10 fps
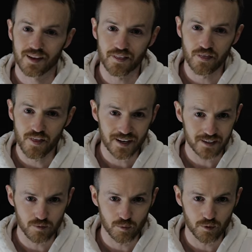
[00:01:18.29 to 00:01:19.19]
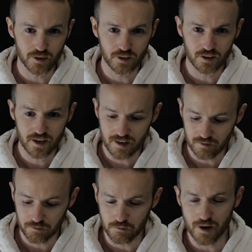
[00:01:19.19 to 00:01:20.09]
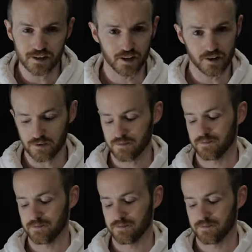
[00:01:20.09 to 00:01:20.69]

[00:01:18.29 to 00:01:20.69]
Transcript: And that is what we're gonna look at right now.